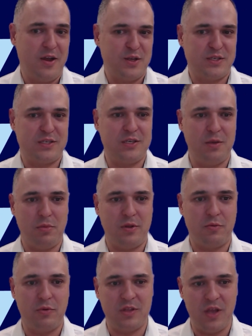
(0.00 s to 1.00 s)

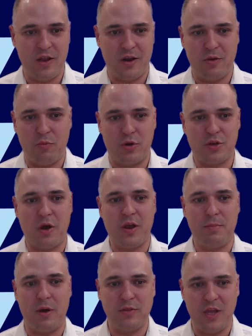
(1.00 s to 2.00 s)
Similar with data. We're talking
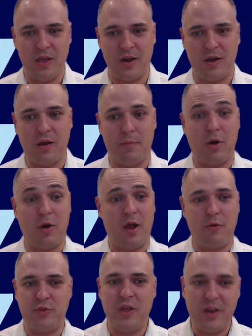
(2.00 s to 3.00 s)
about data, about
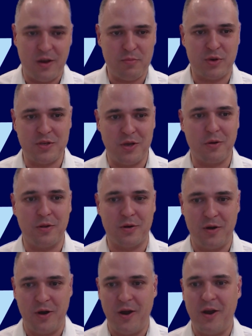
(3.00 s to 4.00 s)
health data in
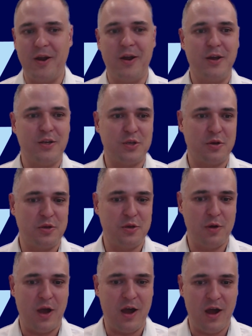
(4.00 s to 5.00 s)
particular. So you
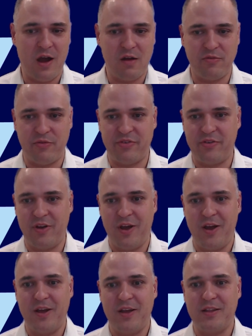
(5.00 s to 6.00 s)
have
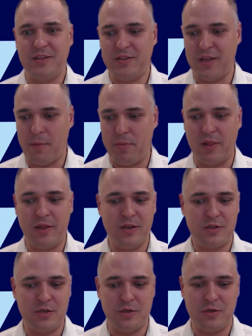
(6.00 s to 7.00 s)
the ability
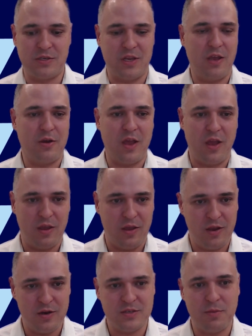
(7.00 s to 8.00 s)
to say, okay,
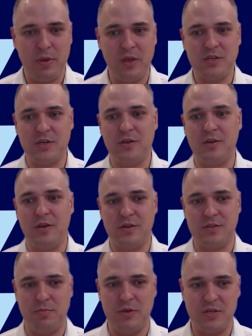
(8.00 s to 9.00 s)
here's the
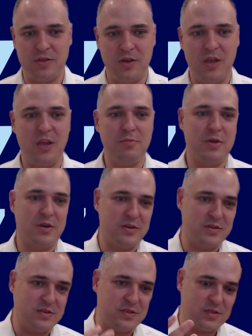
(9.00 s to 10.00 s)
patient name,
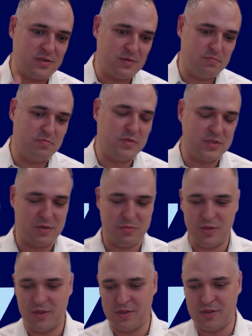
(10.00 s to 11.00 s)
here's some
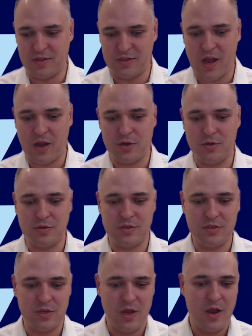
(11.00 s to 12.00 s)
of the
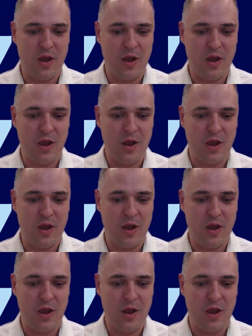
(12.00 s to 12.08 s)
diagnosis.